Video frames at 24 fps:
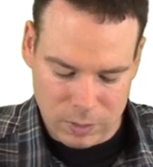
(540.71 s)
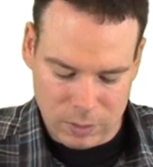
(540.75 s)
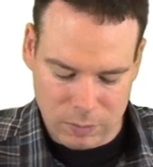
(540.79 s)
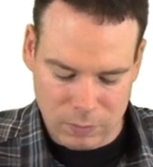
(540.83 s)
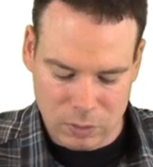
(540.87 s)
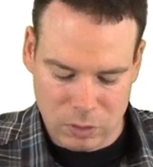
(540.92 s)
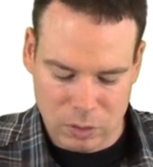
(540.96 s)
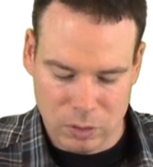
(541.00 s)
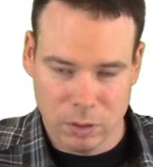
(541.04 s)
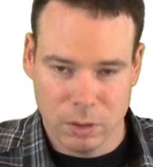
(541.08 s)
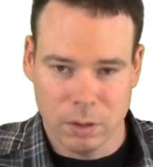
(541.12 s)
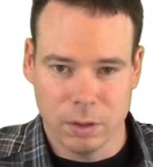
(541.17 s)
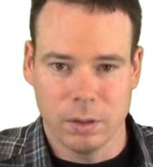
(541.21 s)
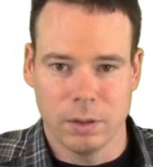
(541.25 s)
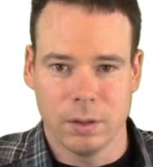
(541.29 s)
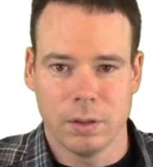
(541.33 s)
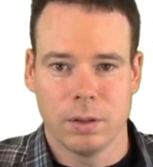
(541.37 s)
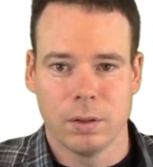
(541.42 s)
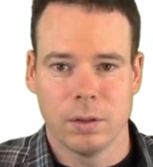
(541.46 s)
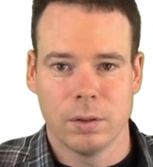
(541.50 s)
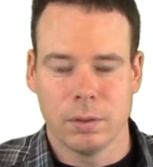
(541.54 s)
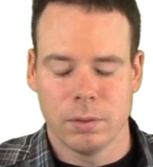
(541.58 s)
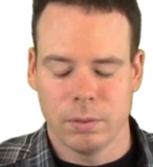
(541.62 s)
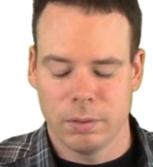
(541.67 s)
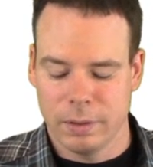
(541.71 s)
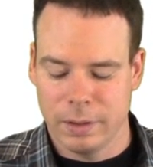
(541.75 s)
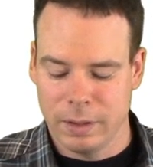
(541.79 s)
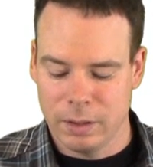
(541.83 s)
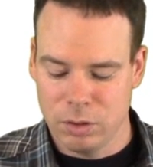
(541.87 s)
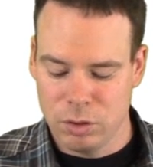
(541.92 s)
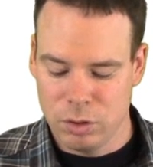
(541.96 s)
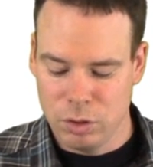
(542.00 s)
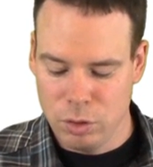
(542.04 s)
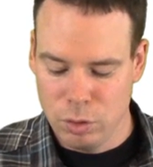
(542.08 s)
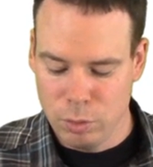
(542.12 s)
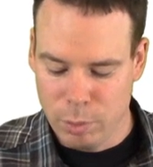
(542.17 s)
of a circle? Well, that's
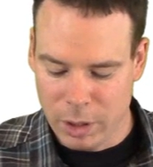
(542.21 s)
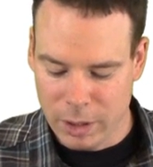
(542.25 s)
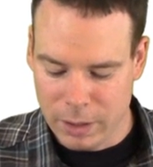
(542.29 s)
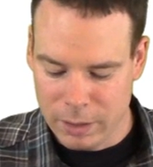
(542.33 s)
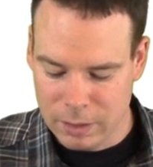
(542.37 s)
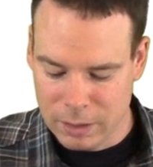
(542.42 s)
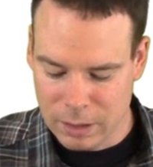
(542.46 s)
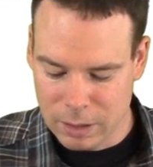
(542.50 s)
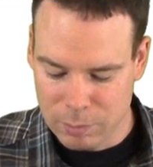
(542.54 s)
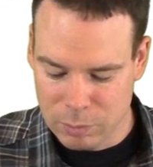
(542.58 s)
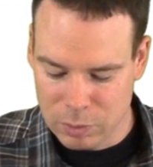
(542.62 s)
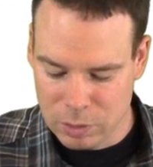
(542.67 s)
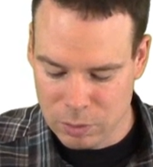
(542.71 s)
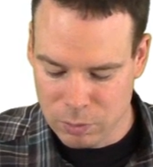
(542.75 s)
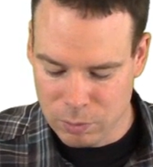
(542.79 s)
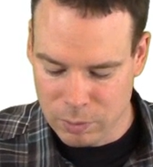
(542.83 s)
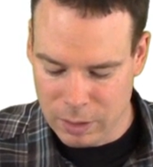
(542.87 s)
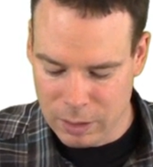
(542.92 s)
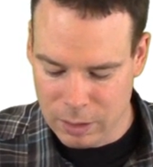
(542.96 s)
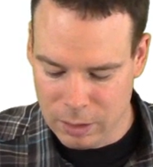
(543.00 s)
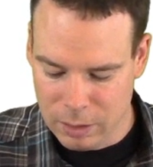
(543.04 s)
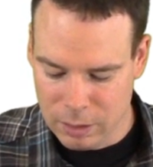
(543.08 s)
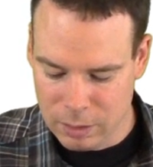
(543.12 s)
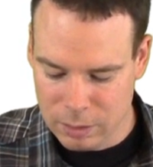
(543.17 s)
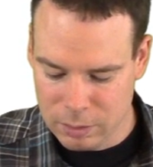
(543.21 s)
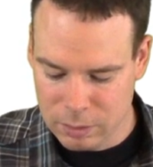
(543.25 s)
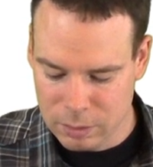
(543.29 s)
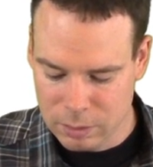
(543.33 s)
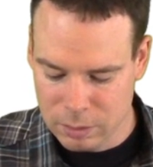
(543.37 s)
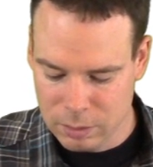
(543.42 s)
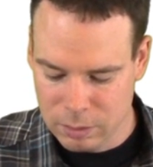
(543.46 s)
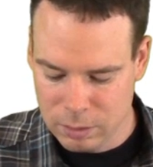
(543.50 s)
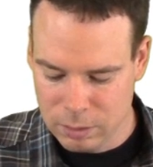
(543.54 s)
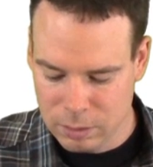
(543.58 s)
2 pi times the radius.